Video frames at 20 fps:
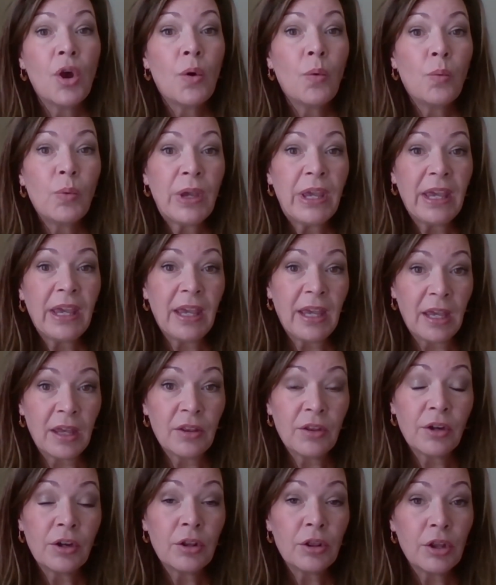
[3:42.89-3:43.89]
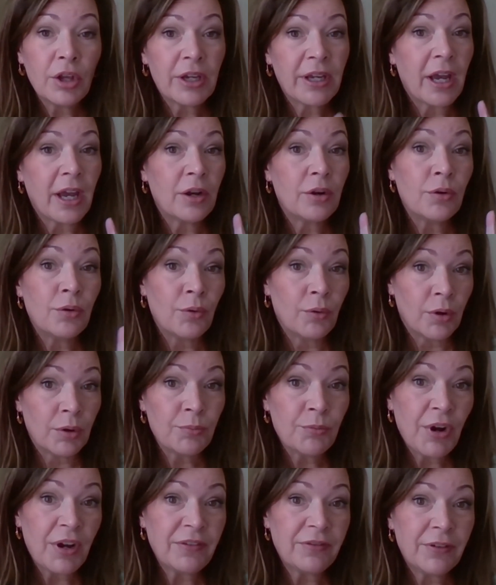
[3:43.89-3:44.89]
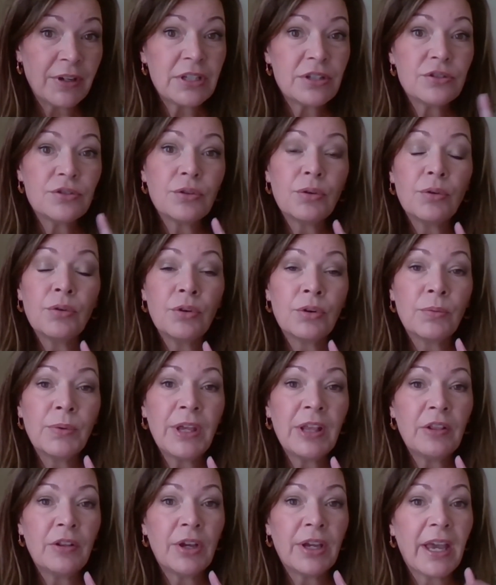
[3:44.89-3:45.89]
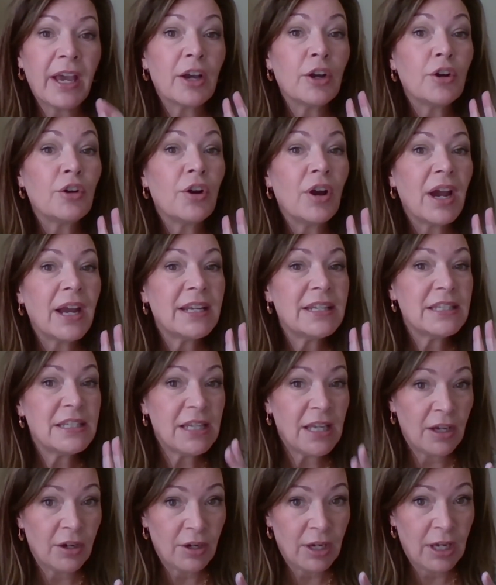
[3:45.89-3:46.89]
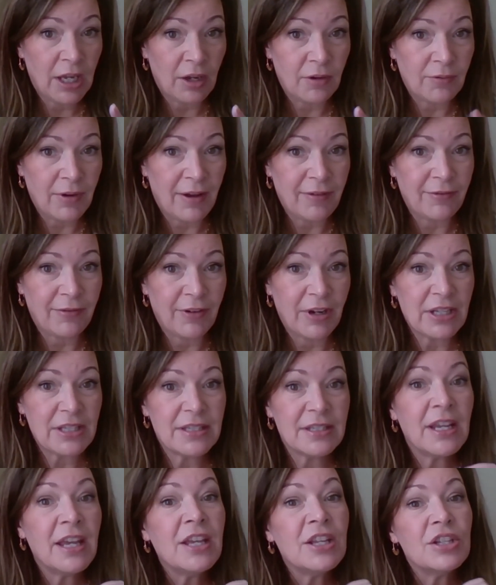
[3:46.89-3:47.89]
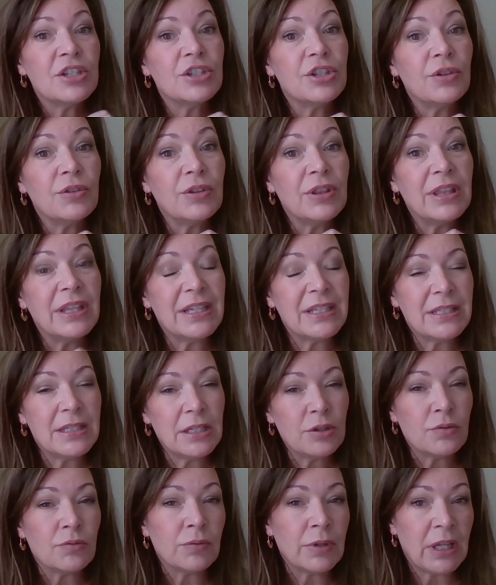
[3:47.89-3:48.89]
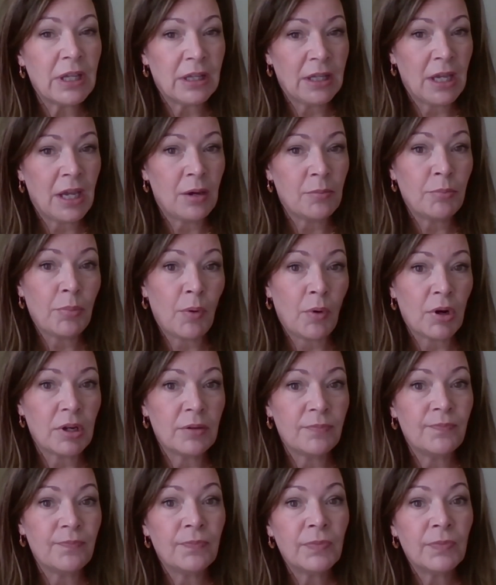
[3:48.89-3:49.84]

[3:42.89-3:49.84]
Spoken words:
We either look at norm referenced or we look at criterion referenced. So this is really important.